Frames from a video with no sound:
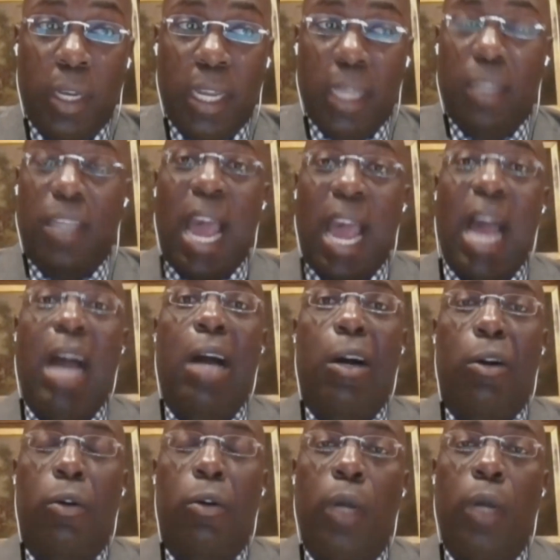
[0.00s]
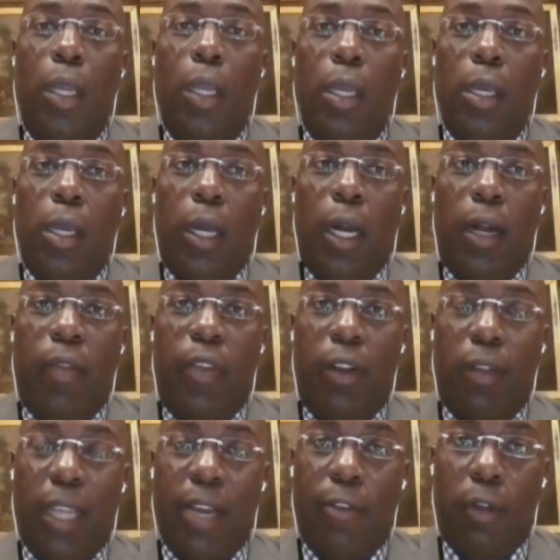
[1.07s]
is how
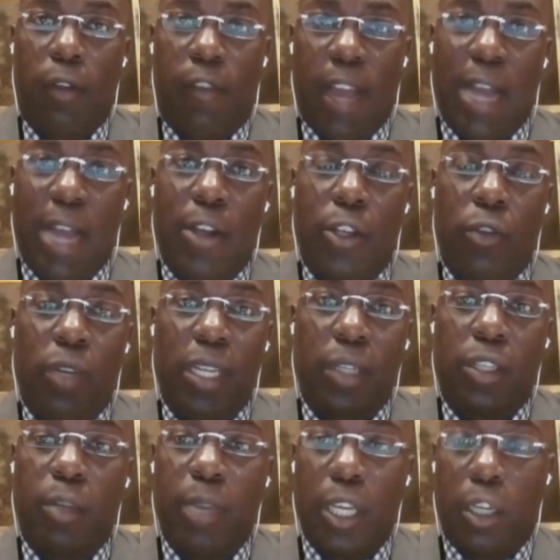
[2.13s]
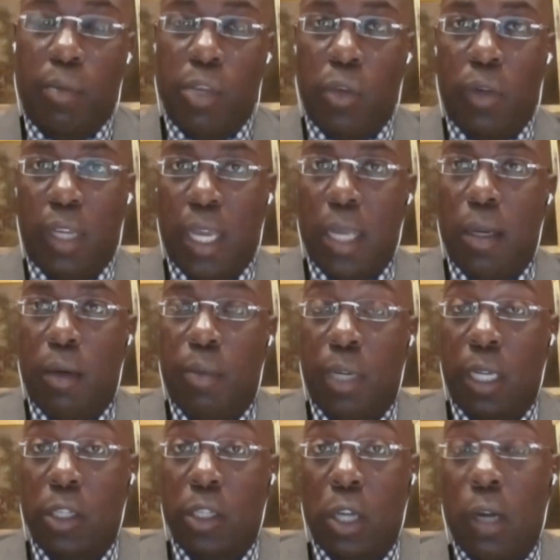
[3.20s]
their level of value needs to be communicated.
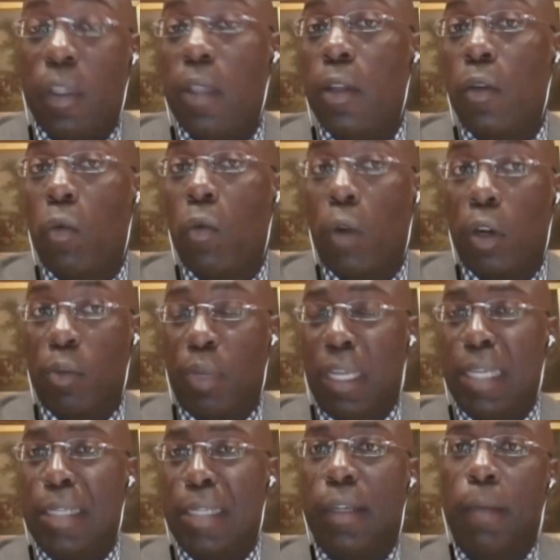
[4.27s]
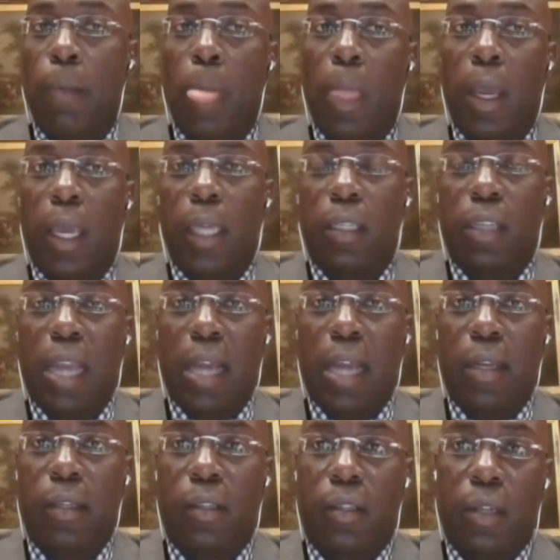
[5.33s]
Because often in the workplace, it's
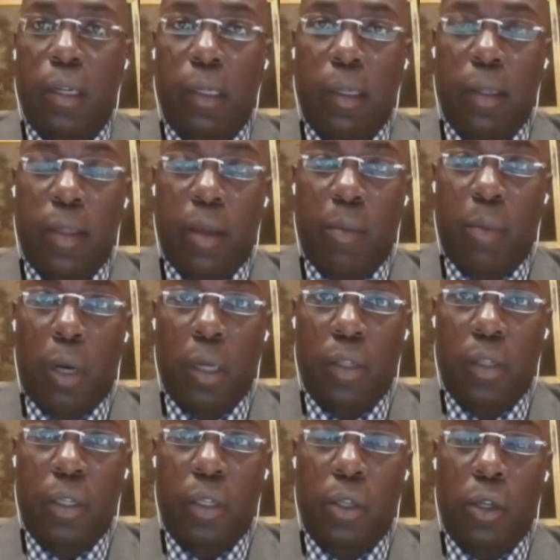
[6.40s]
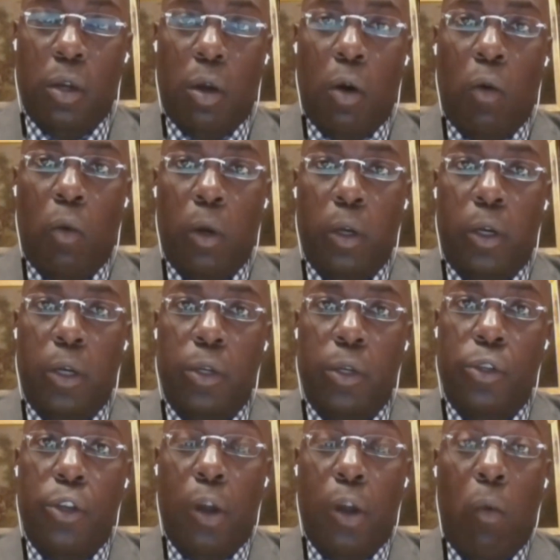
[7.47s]
not necessarily that bosses or
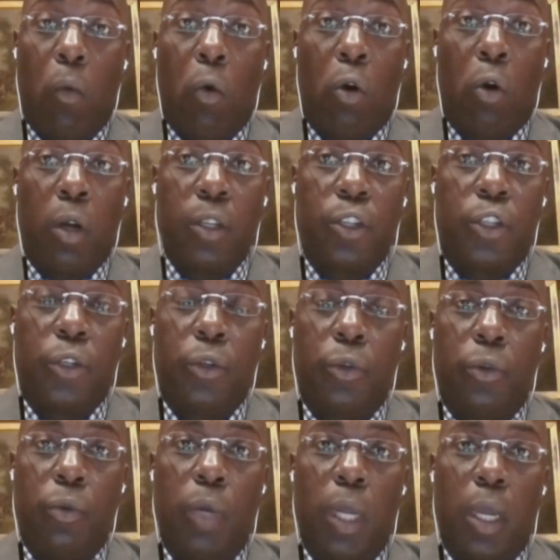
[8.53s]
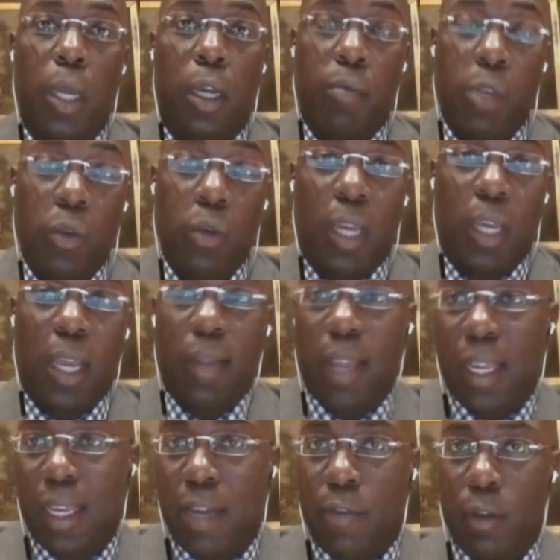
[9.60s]
coworkers don't want to
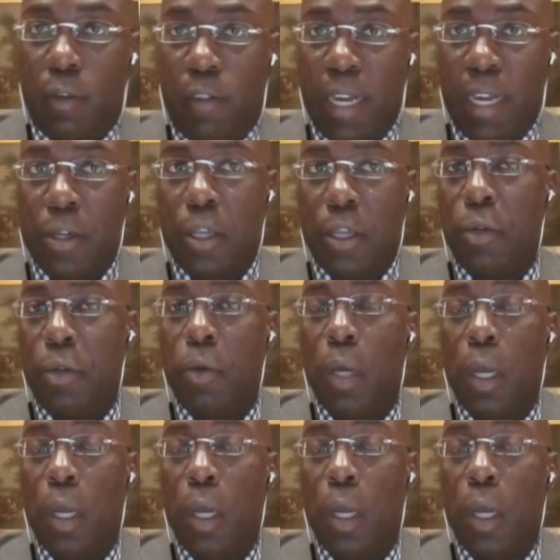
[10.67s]
communicate that level of value.